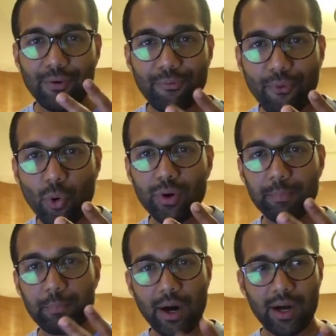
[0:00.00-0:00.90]
four
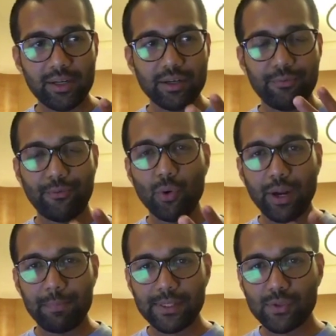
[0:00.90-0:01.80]

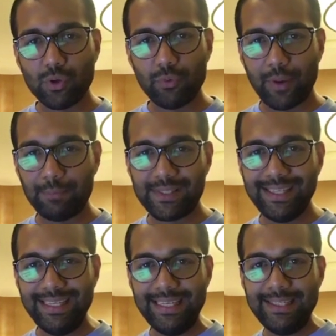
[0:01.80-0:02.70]
episode web
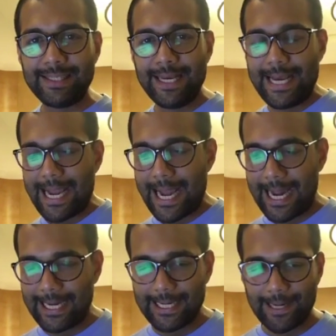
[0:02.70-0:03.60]
series,
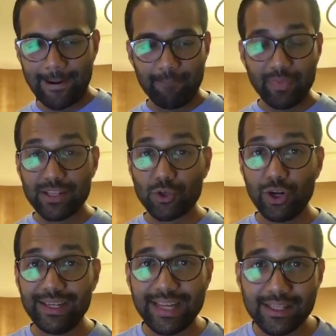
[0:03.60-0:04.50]
and it's
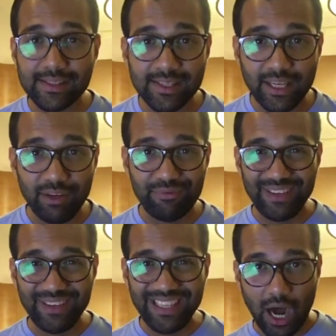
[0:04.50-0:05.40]
called Destiny
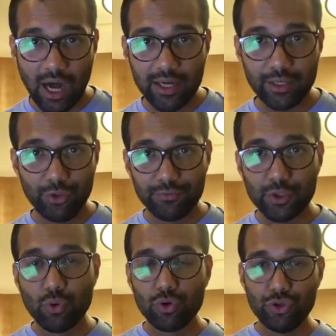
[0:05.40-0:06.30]
VR. You have to
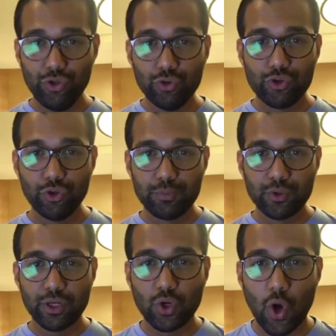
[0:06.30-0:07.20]
go to YouTube to
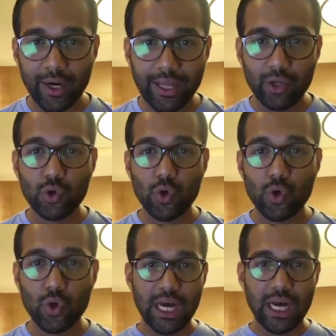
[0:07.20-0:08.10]
the Corning
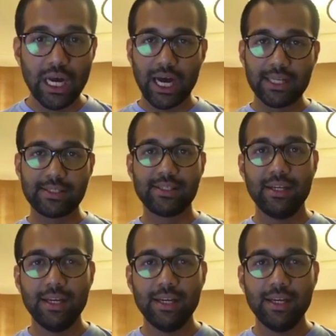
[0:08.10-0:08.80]
Gorilla Glass